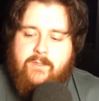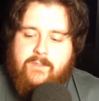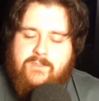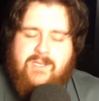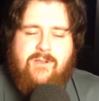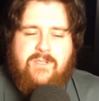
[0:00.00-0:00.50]

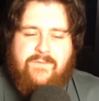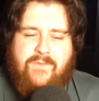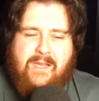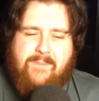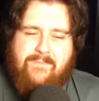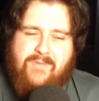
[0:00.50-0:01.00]
So here's a
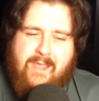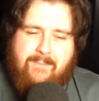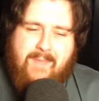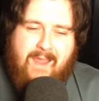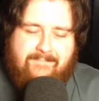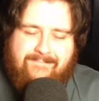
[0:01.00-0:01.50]
fucking thing,
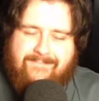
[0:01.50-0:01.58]
man.